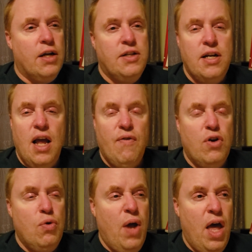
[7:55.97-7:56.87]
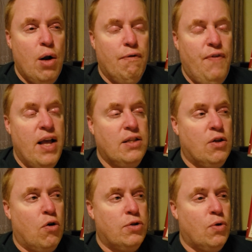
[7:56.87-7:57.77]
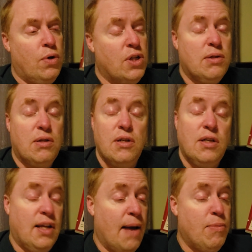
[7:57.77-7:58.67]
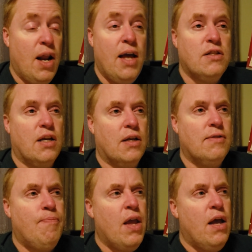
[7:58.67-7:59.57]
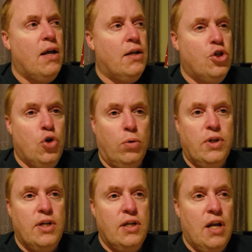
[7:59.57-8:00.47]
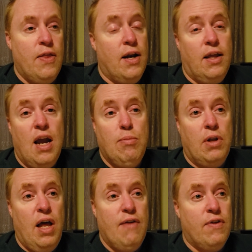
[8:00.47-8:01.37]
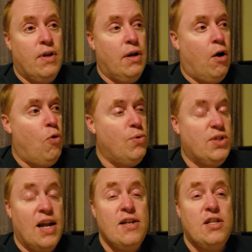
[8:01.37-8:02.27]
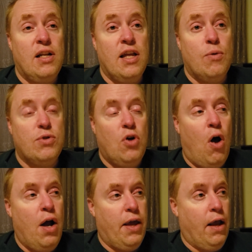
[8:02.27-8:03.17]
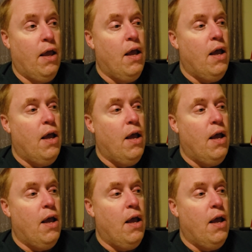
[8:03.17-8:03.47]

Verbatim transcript: Didn't have a new head or face though, so he just kept it as is jolted it, then it came to life. And then almost instantly, it was talking.